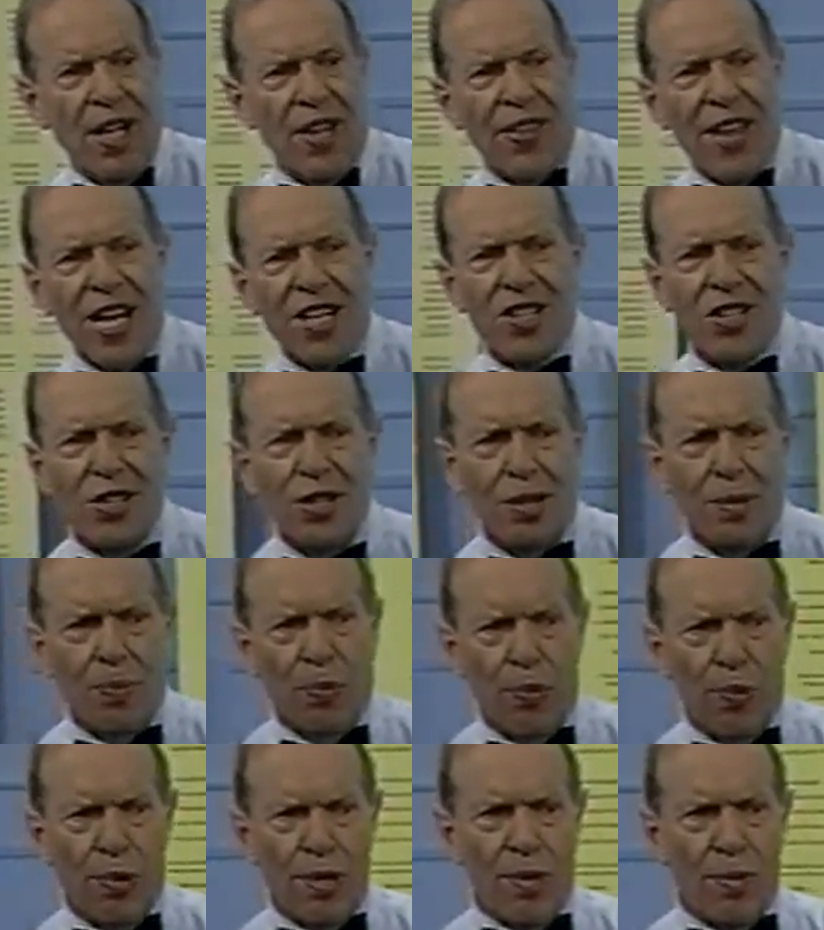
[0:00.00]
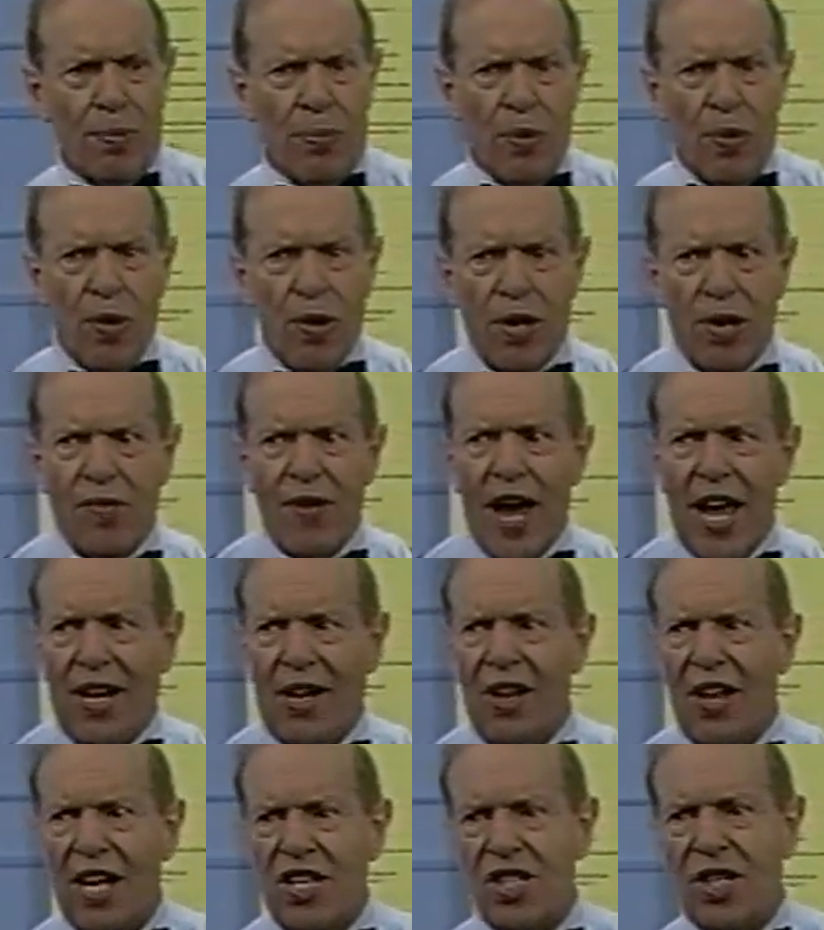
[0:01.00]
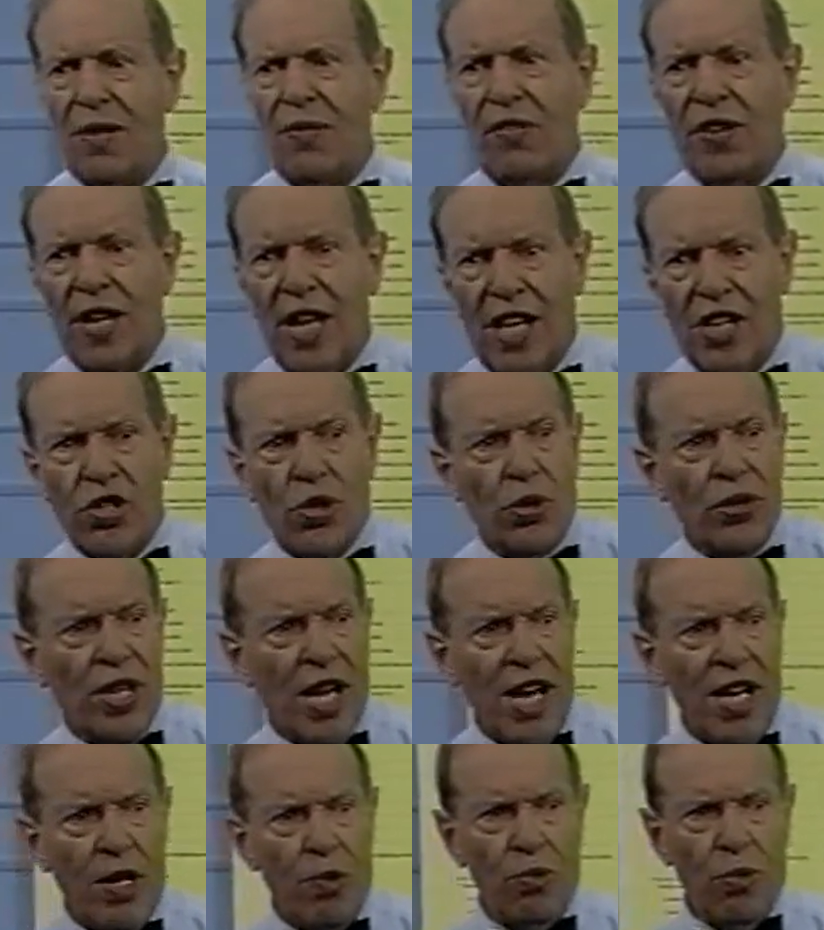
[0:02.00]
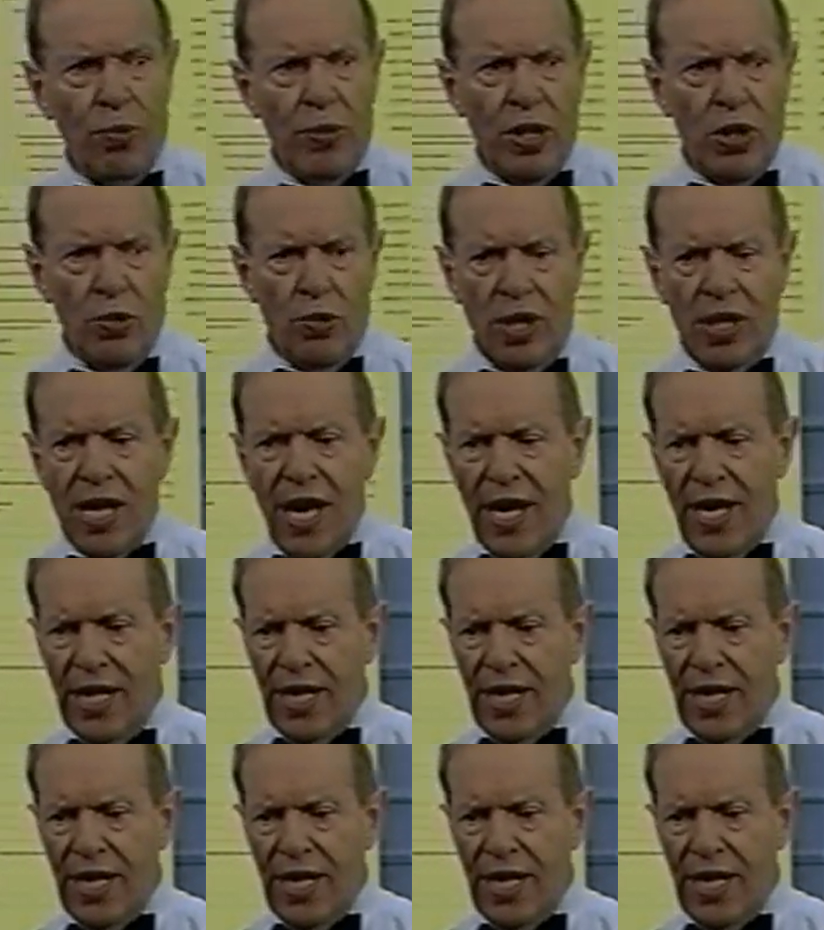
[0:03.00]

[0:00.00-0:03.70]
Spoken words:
That's an important part of analyzing financial data, and we'll be doing that